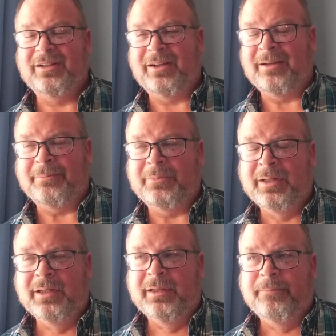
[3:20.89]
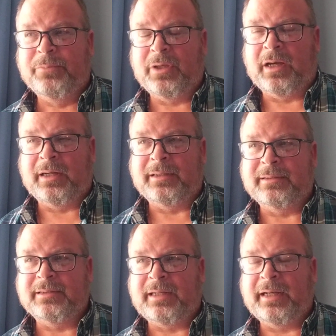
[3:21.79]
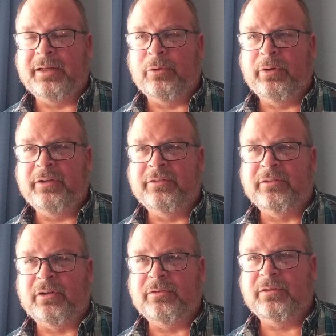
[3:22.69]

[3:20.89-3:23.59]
Um, uh, I had always